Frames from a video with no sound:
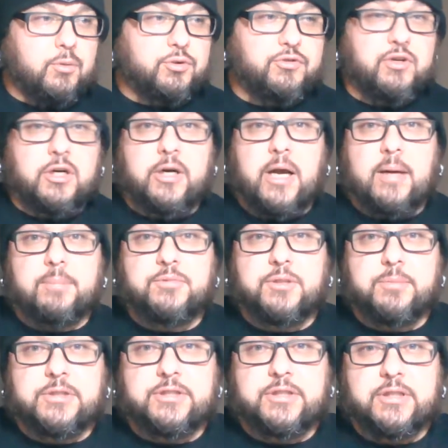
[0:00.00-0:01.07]
Was very
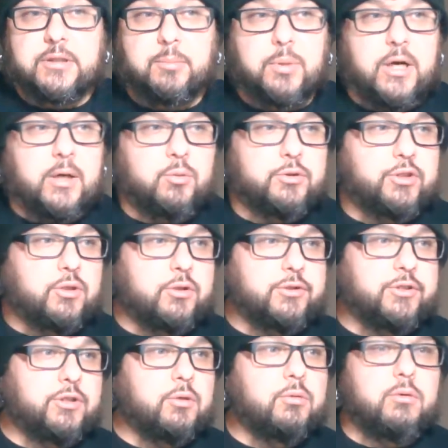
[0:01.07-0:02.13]
optimistic, but I was
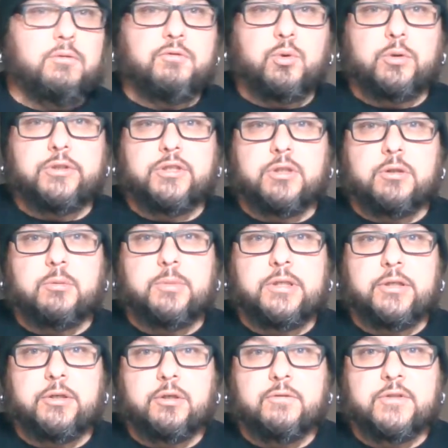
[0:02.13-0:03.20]
also, of course, a little
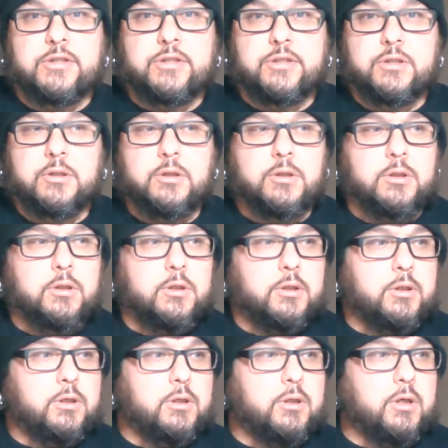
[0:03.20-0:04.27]
bit nervous.
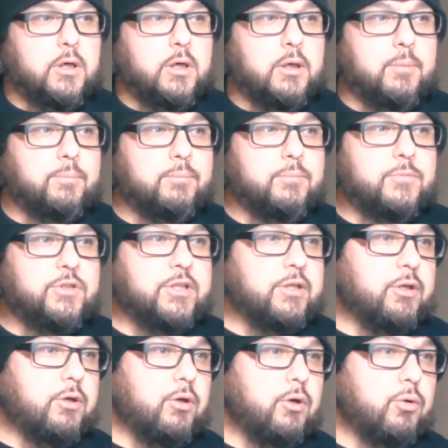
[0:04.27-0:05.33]

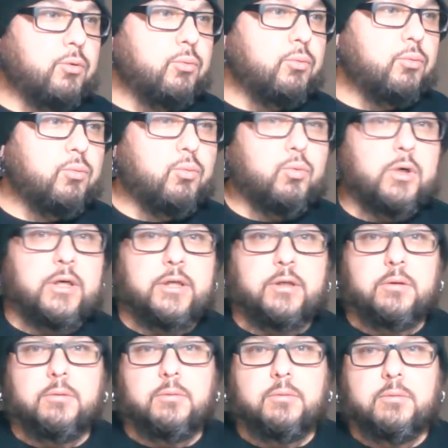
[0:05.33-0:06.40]
Didn't know what
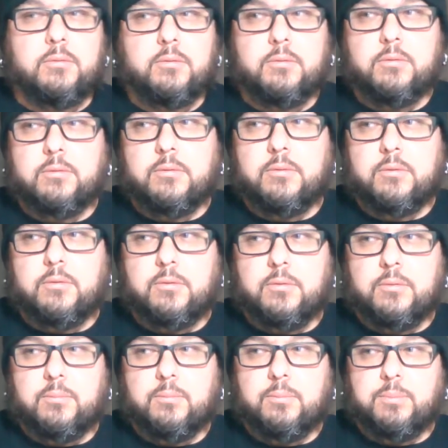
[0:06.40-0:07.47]

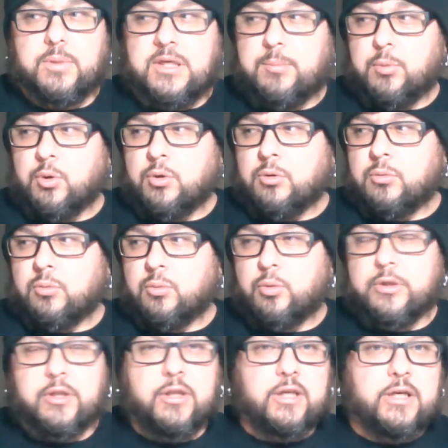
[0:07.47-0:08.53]
people
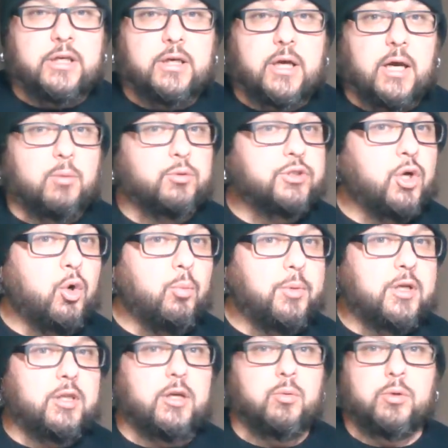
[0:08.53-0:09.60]
would think. I was
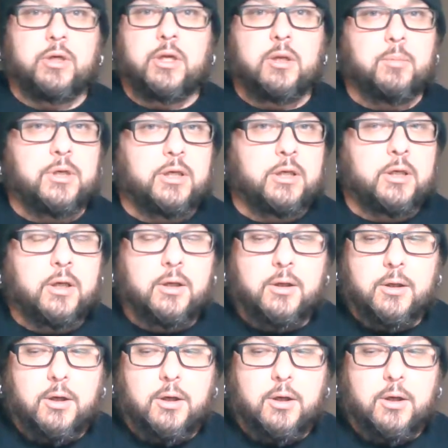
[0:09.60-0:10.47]
hoping they were going to be